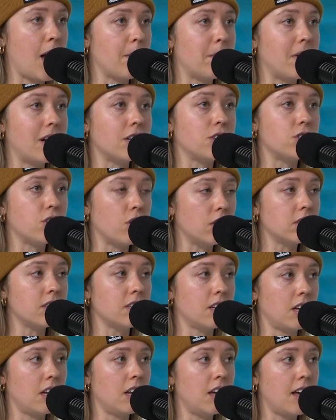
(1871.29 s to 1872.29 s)
I'm an
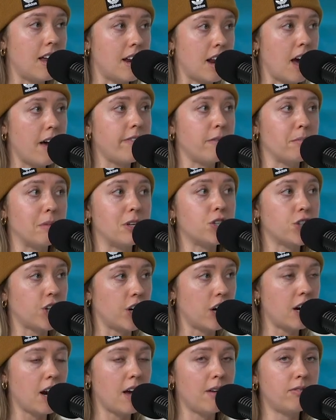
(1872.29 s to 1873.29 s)
adult enough and
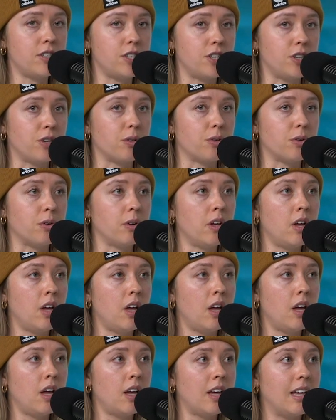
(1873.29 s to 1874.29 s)
mature enough to
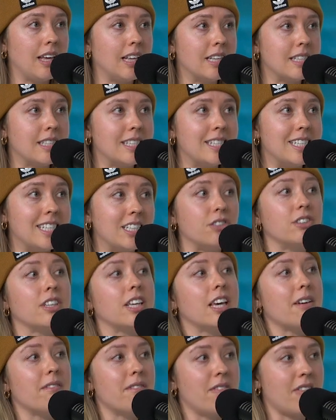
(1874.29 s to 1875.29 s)
still
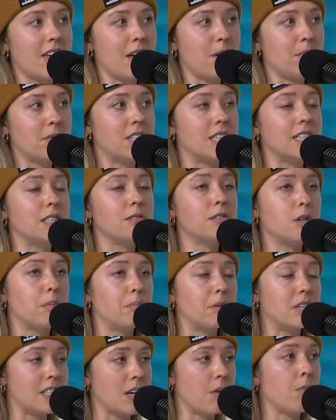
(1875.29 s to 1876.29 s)
give them, to,
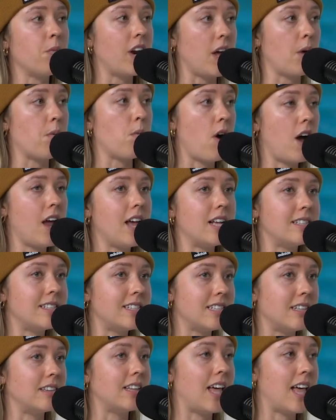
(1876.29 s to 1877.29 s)
to present what I want and
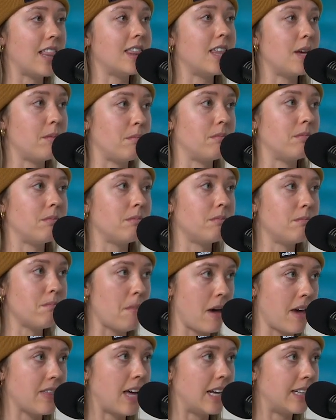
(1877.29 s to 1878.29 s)
still let them
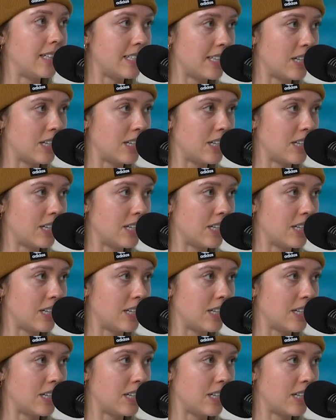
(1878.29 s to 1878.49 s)
make that